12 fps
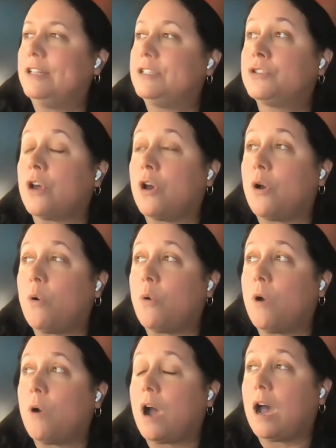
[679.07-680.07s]

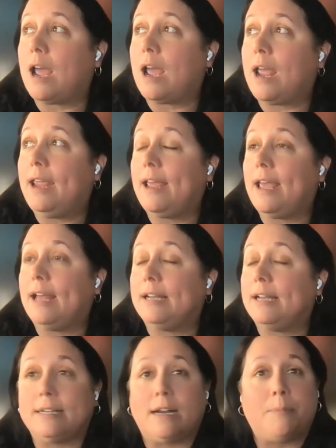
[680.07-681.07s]
So I
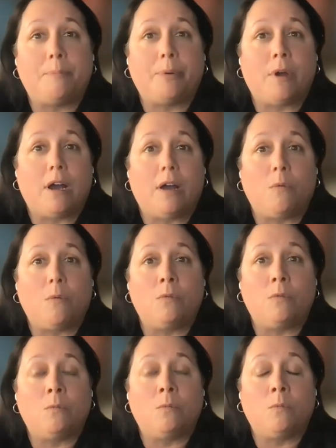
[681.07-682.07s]
ended up
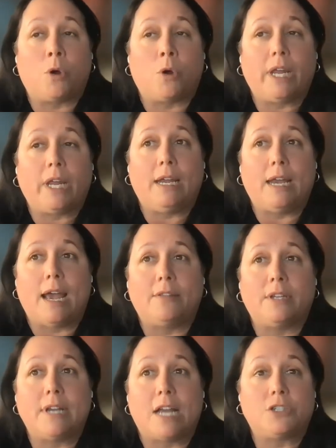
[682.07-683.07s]
working
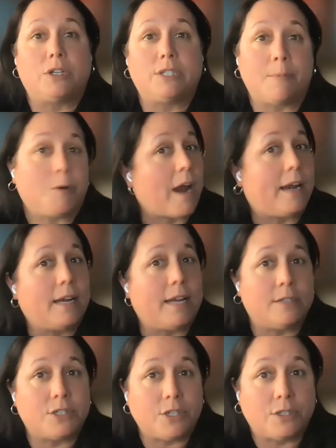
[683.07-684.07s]
at the National Democratic
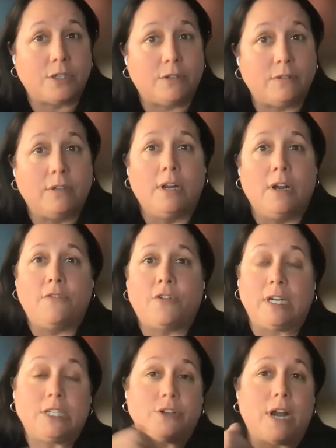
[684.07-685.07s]
Institute
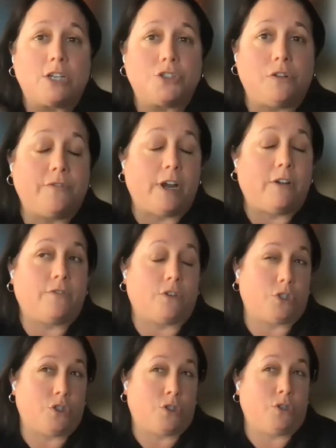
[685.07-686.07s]
for International Affairs
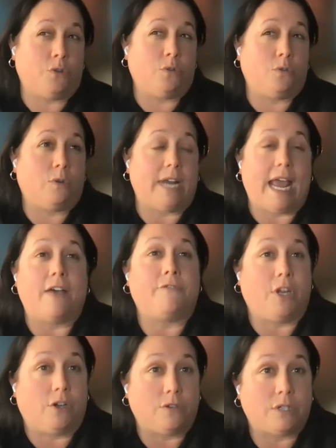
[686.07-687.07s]
for 2.5
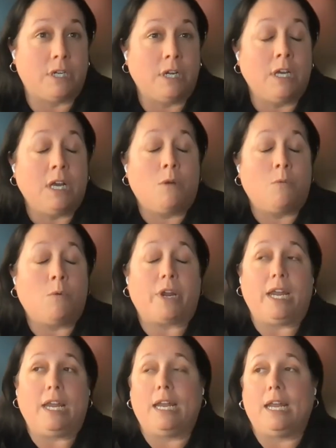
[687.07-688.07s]
years,
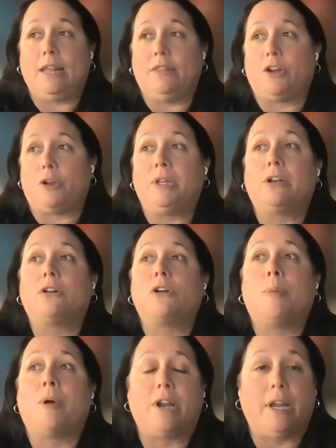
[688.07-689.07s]
working in their
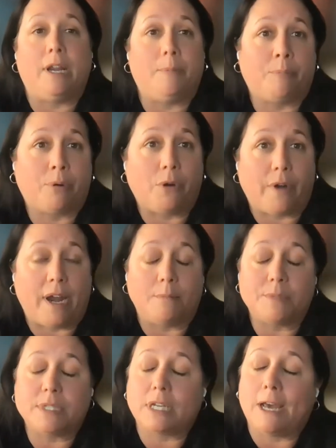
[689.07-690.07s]
political party
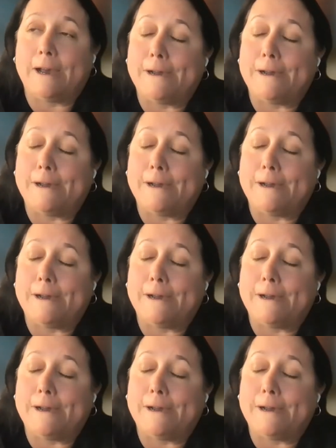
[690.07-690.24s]
programs,